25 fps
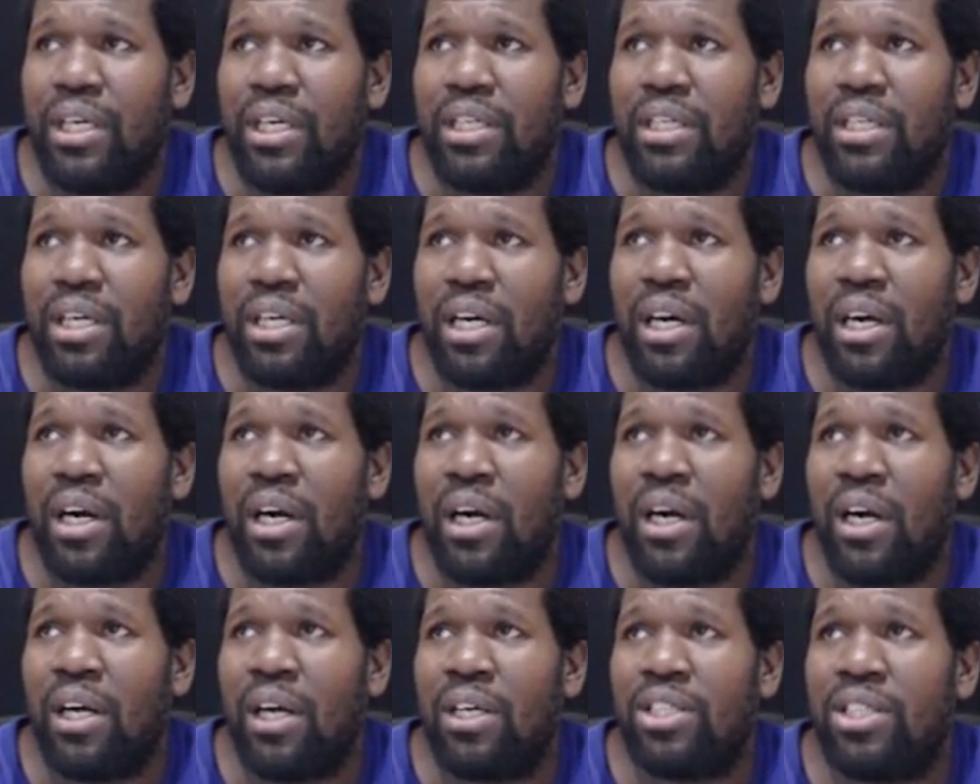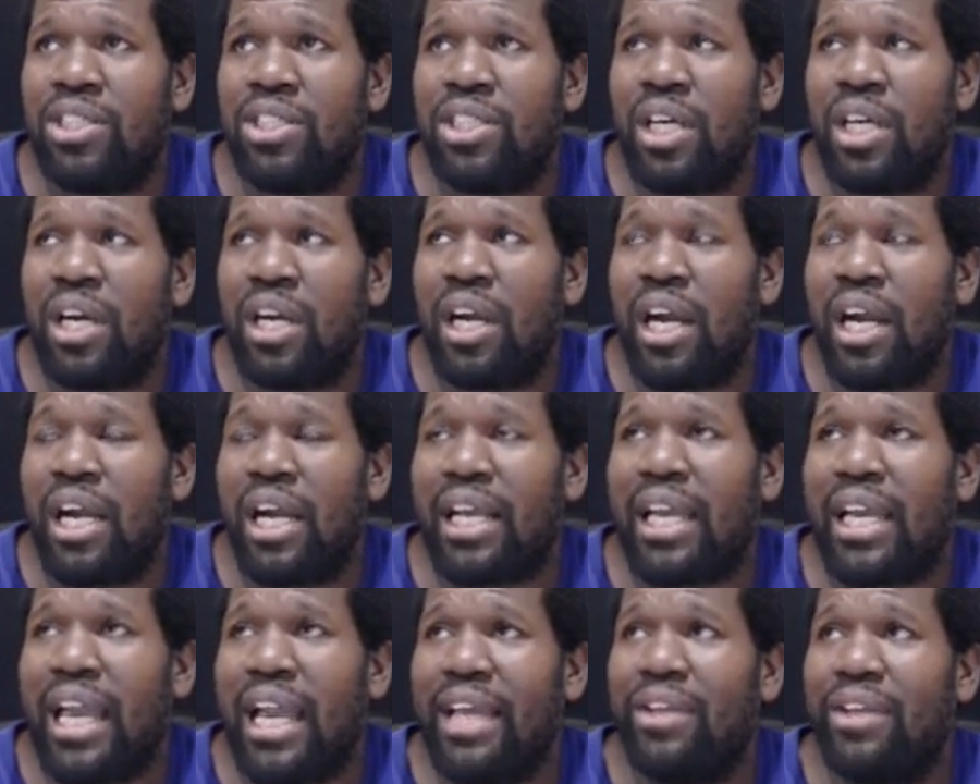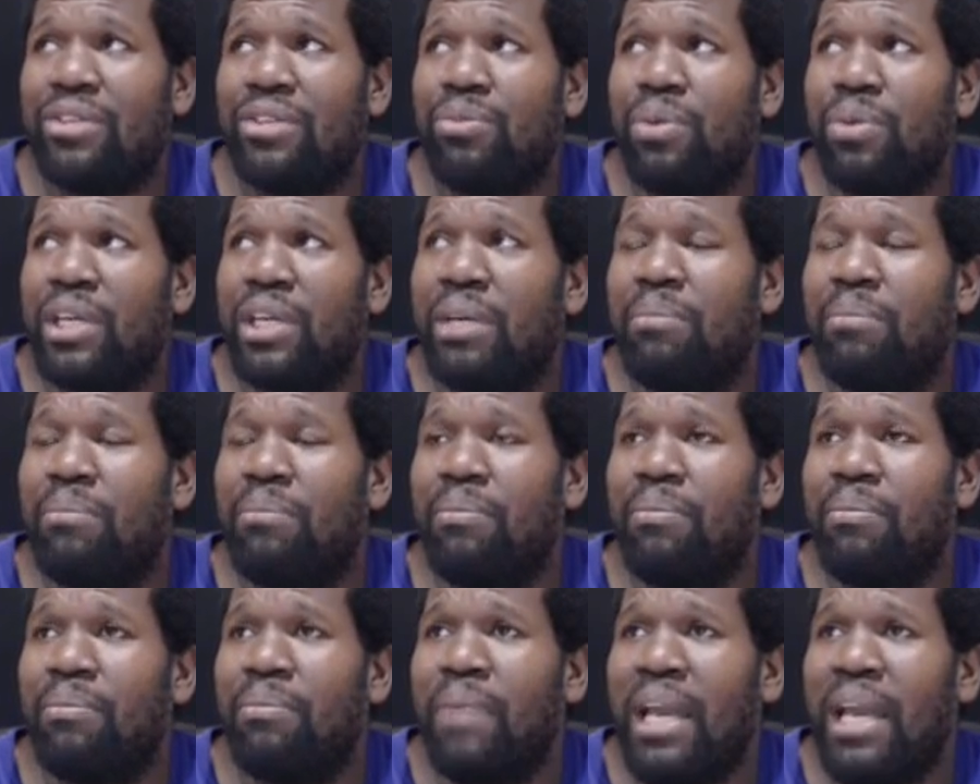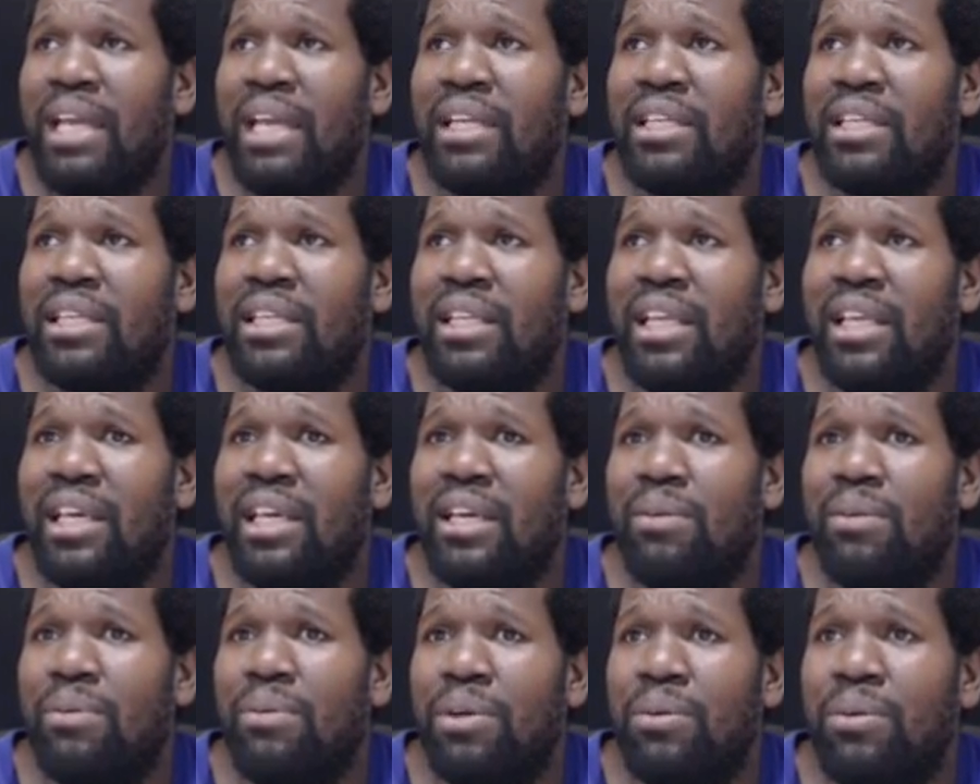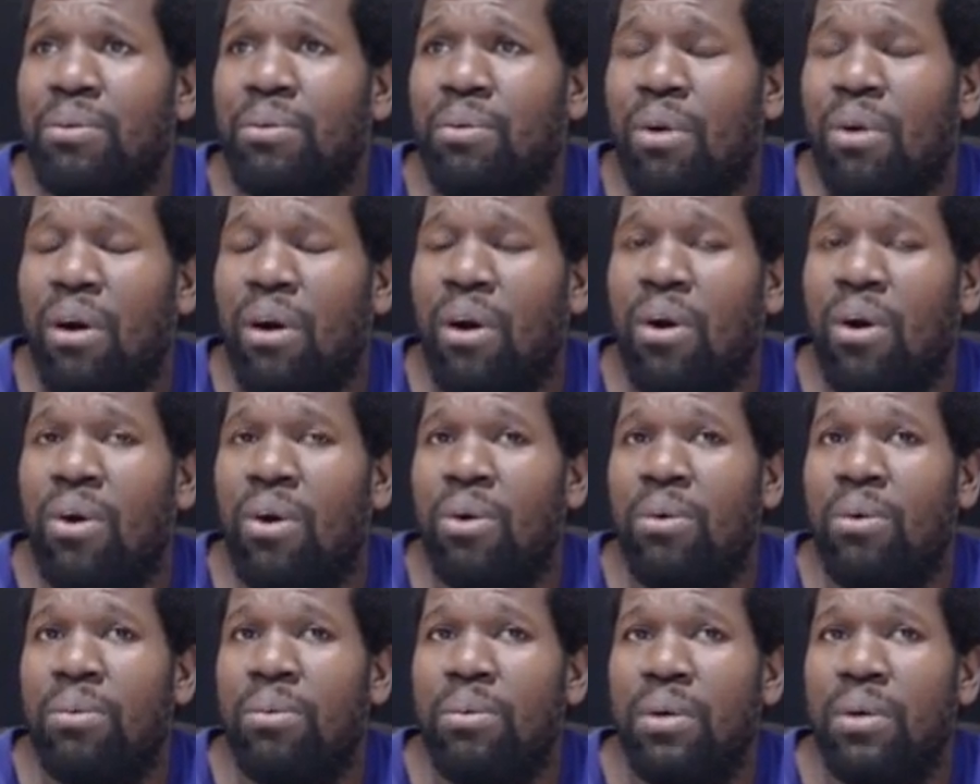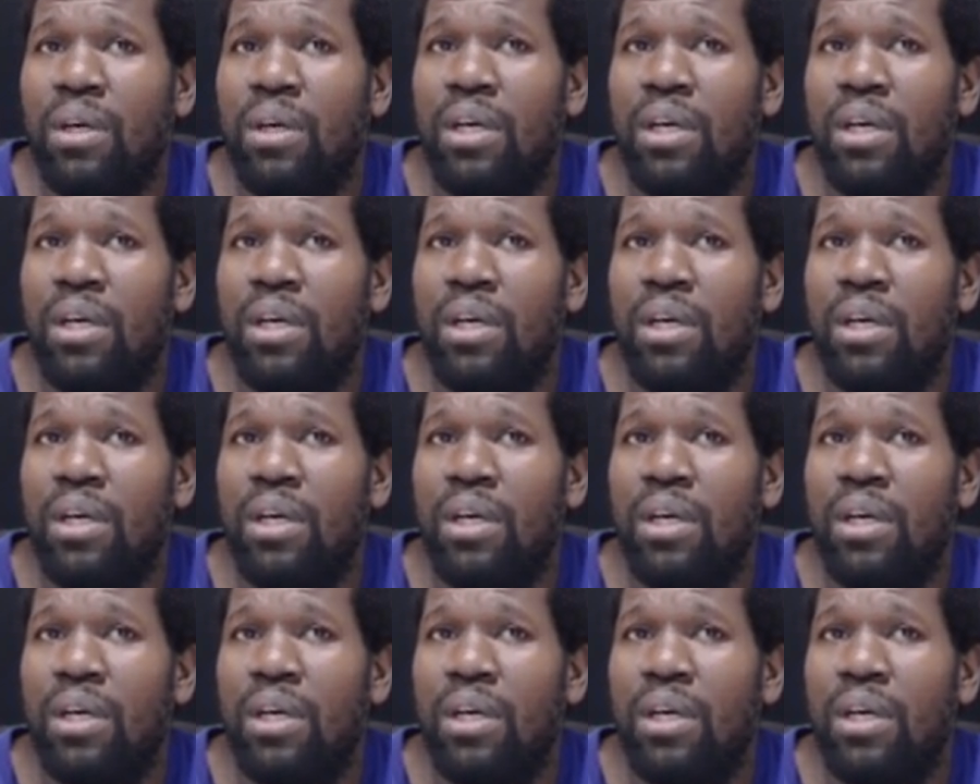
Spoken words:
John Hycranus went and made a league with Rome